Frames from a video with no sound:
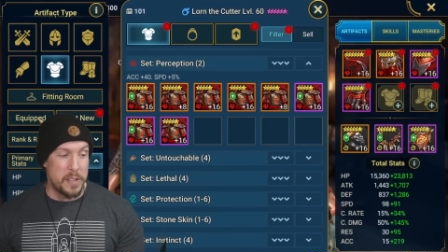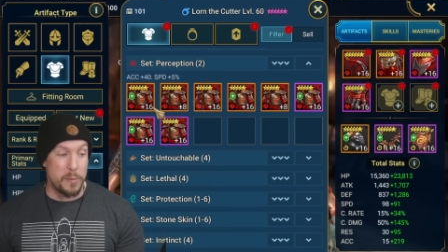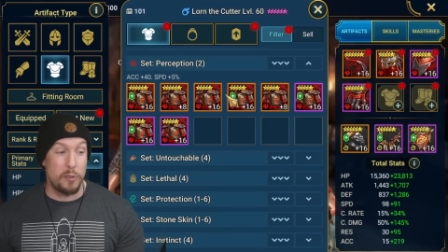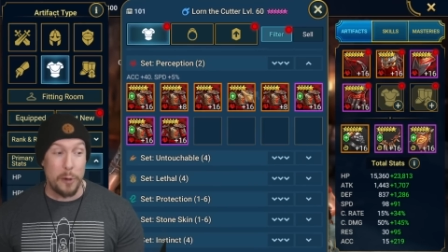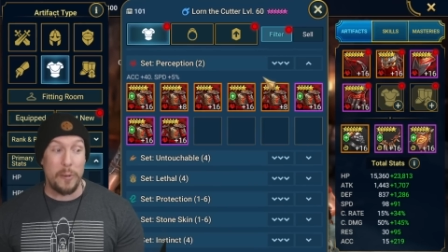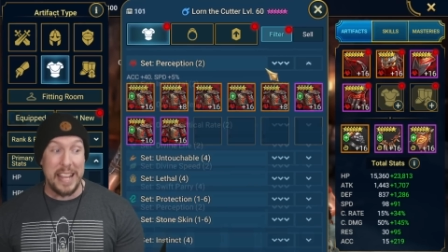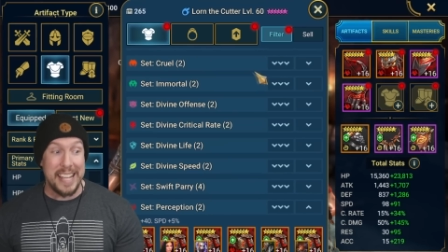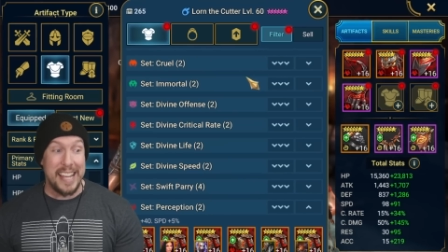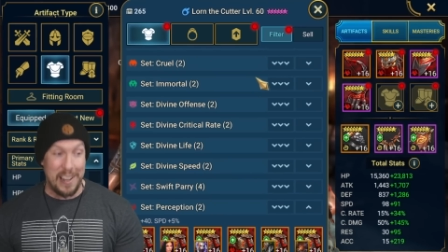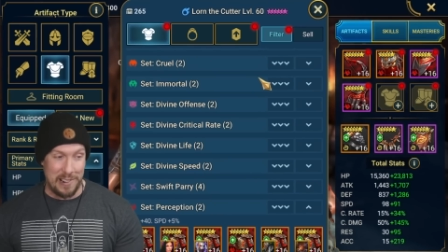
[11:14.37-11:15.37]
crit
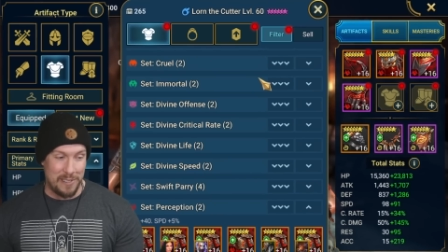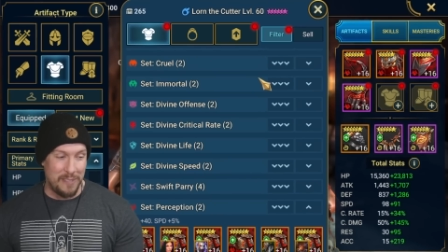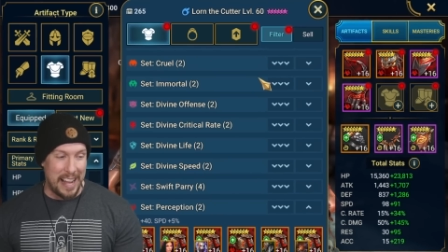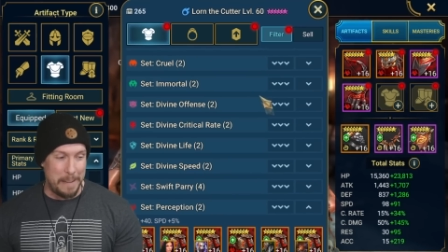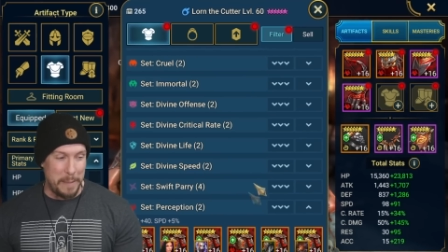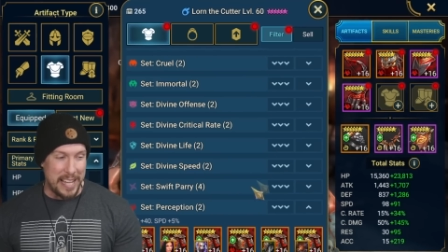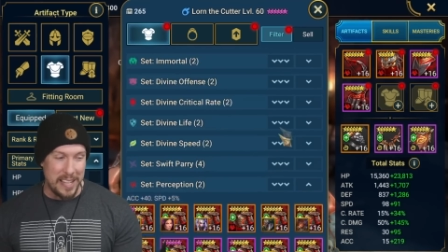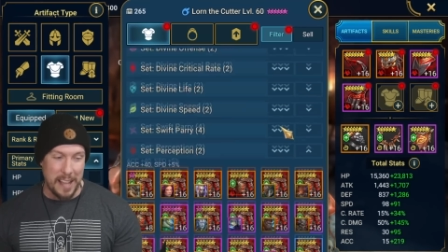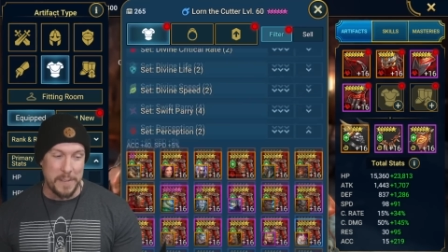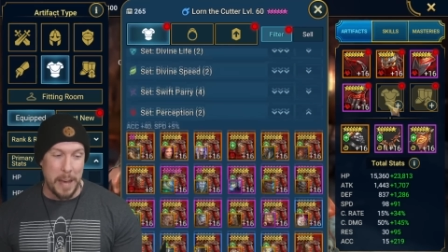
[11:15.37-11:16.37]
rate gear, right?
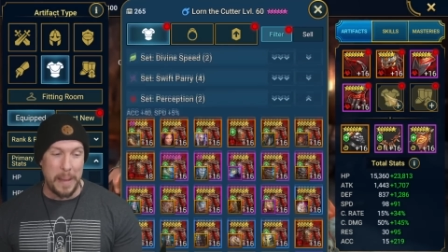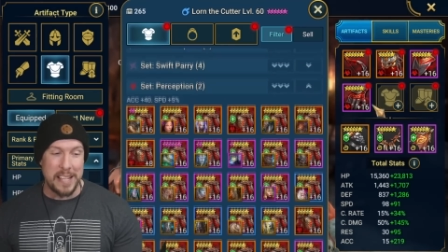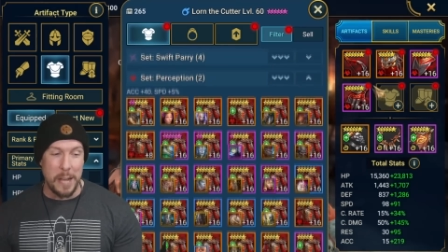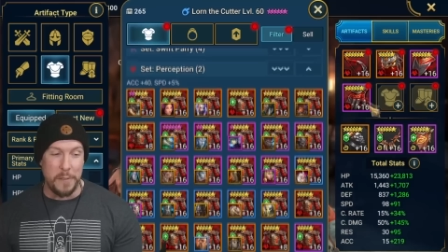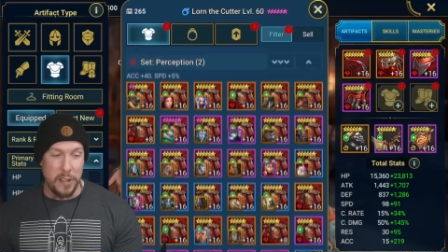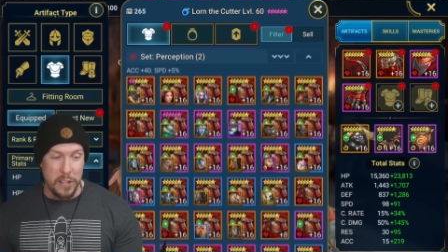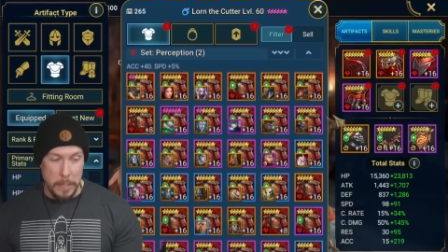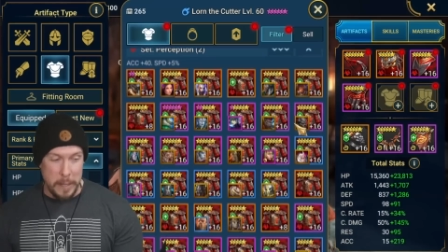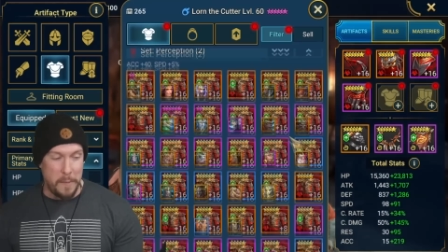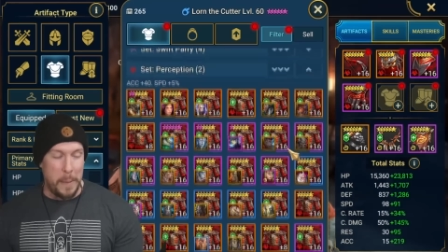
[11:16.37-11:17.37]
Because I've got myself in a
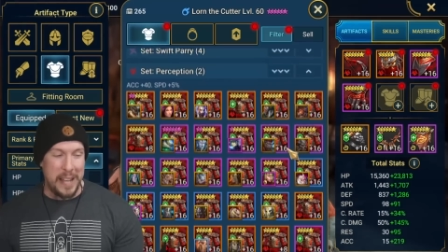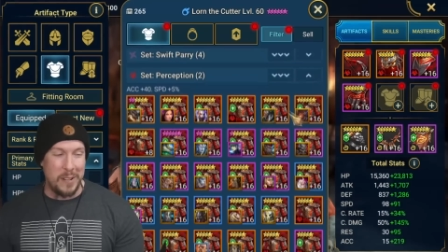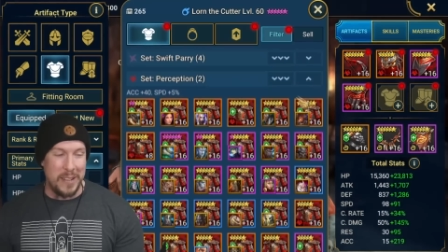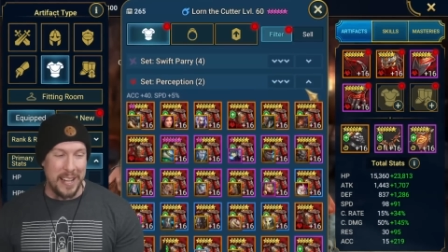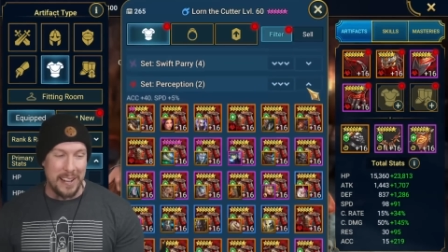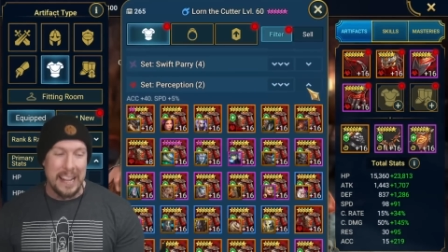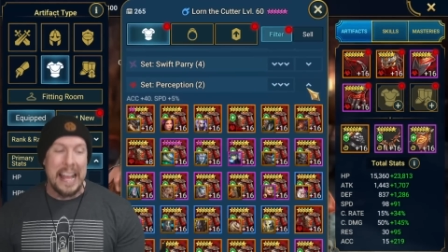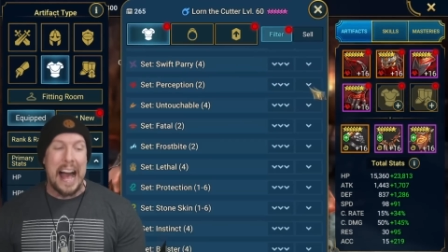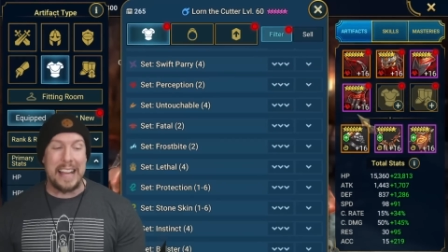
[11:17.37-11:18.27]
little bit of a pickle here.